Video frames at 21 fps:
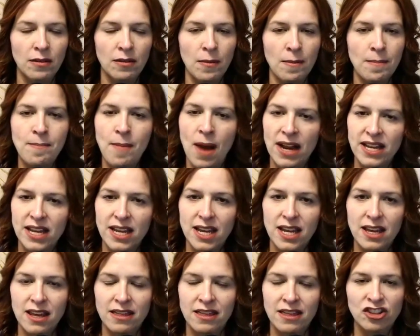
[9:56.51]

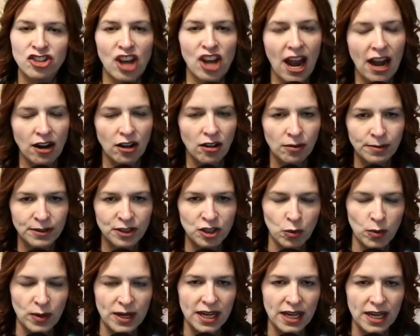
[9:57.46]
muddy the channel
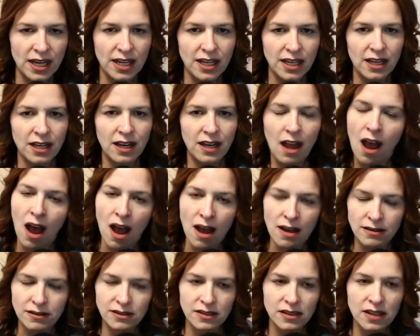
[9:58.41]
between
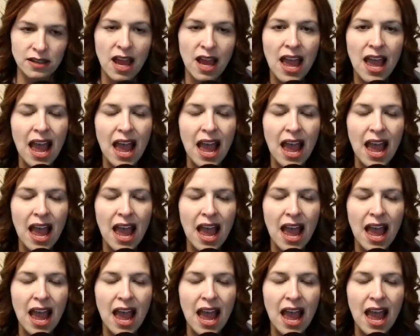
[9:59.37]
us.